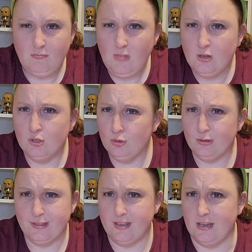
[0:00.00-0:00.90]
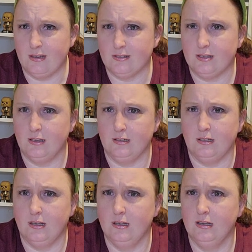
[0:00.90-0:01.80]
newer things and
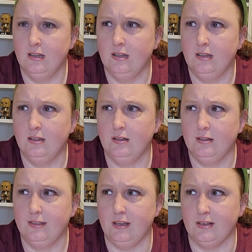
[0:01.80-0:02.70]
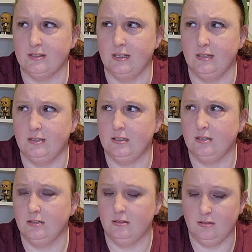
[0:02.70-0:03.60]
things that,
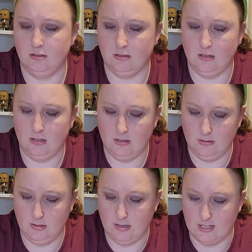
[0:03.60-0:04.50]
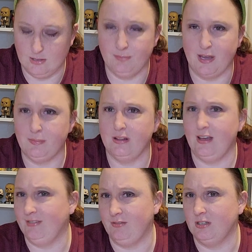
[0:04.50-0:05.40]
yes, make me
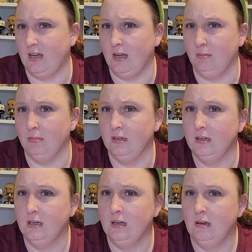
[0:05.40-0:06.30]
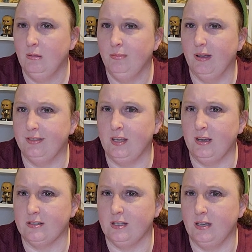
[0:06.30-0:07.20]
laugh every time, but
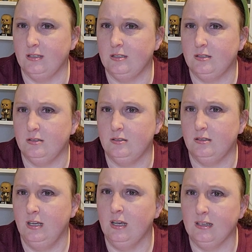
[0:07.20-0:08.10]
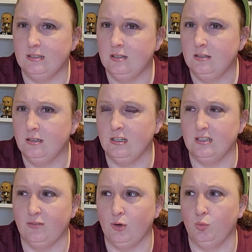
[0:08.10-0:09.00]
things that hit me in a
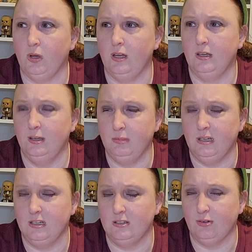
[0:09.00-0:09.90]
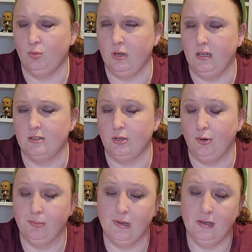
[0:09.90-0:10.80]
different way.
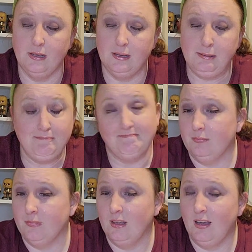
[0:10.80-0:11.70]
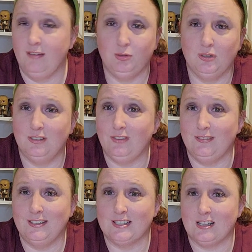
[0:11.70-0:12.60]
So everyone involved
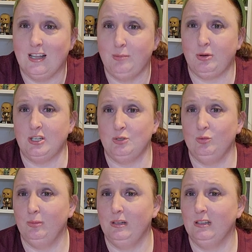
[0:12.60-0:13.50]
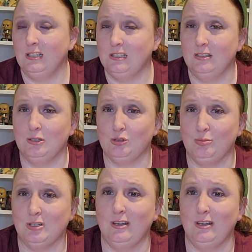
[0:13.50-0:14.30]
in this collaboration will be linked in the description